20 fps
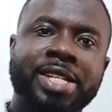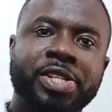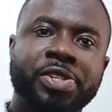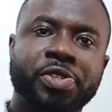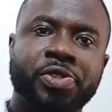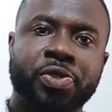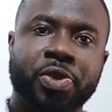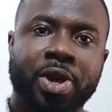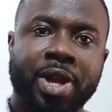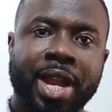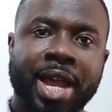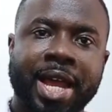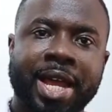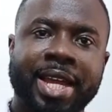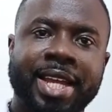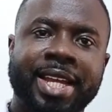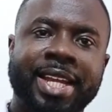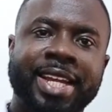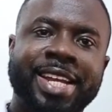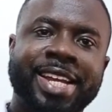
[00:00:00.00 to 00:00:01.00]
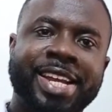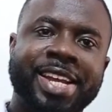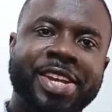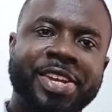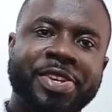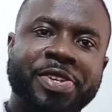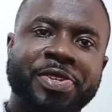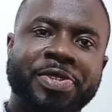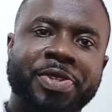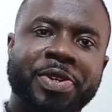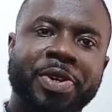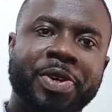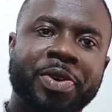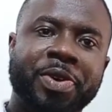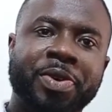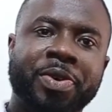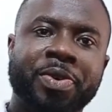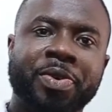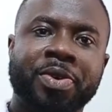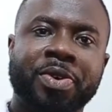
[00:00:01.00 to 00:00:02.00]
installer.
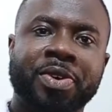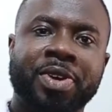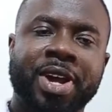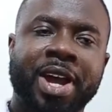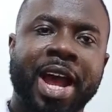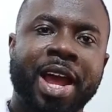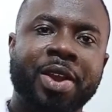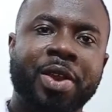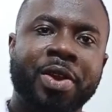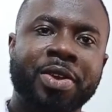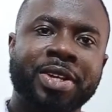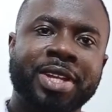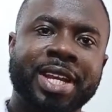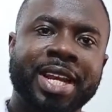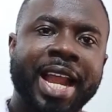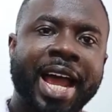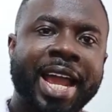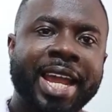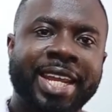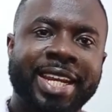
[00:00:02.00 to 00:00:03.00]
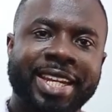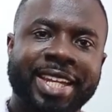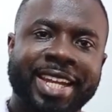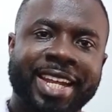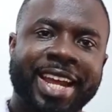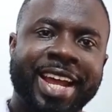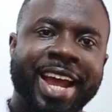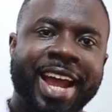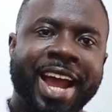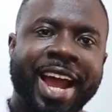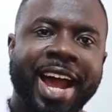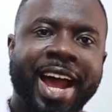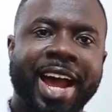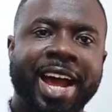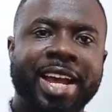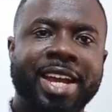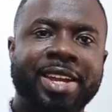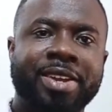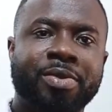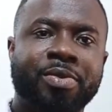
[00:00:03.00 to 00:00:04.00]
So along the line,
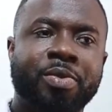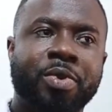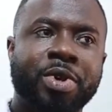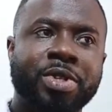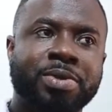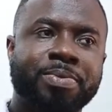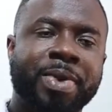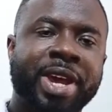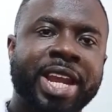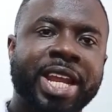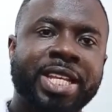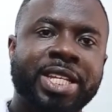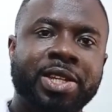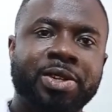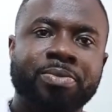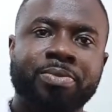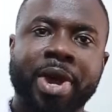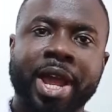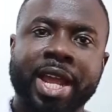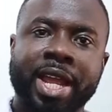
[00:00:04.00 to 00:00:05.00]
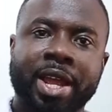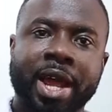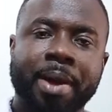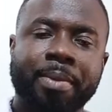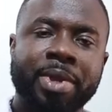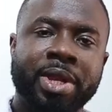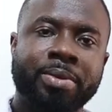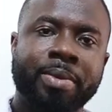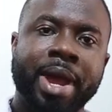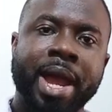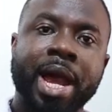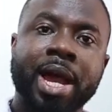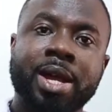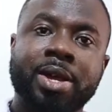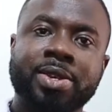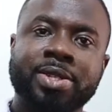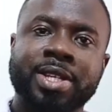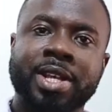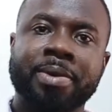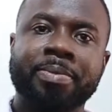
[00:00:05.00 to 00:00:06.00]
I was managing my
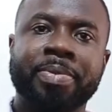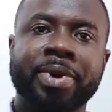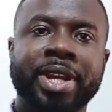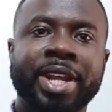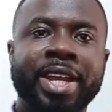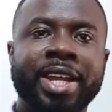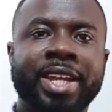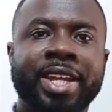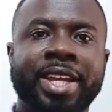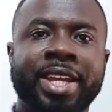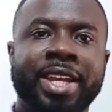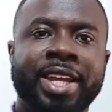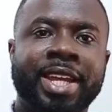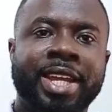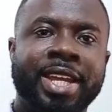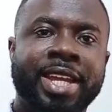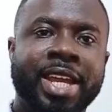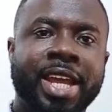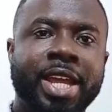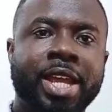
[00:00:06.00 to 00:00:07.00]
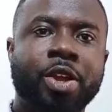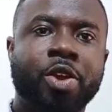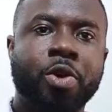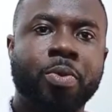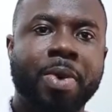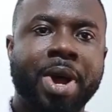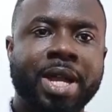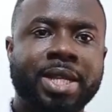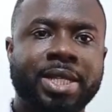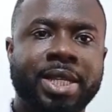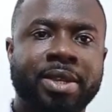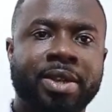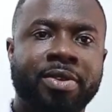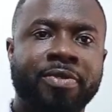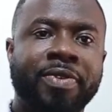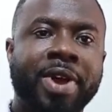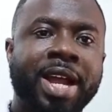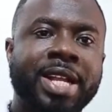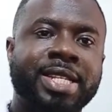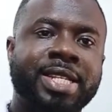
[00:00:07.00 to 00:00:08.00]
uncle's company here in Kumasi.
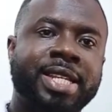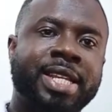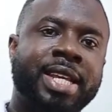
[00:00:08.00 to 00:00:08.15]
In fact,